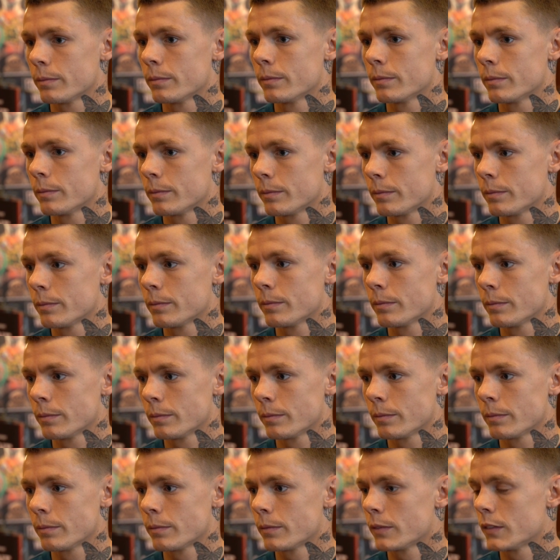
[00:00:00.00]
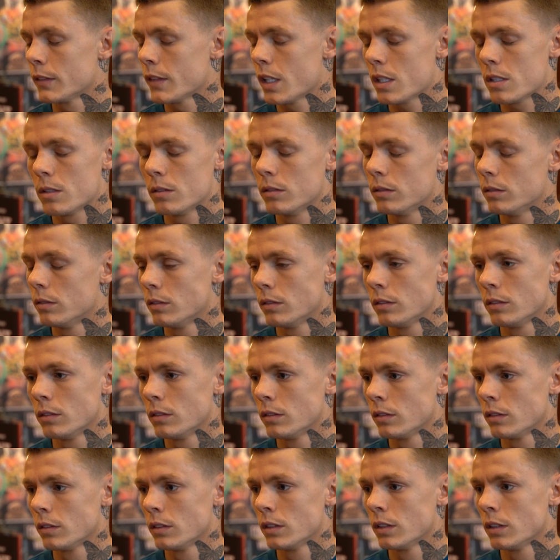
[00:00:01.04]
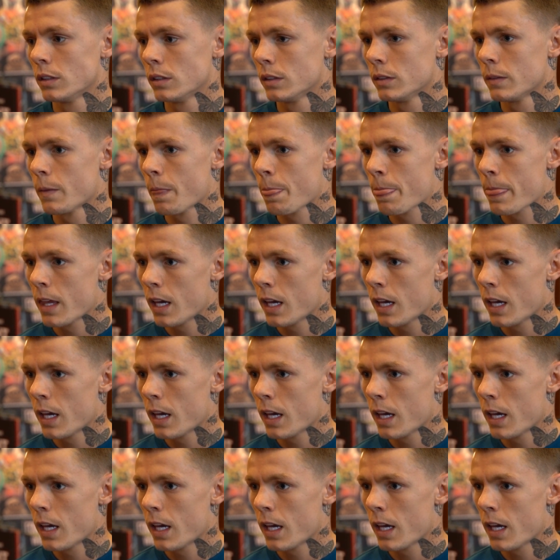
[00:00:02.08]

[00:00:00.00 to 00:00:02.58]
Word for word: not it's not a walkover job. Tell us about him.